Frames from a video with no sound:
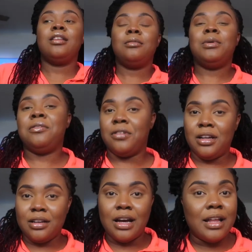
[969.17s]
Let me be
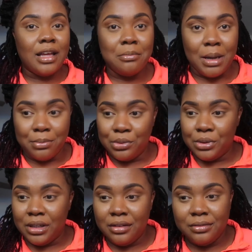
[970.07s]
frank, I like my
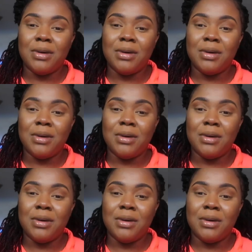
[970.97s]
booty,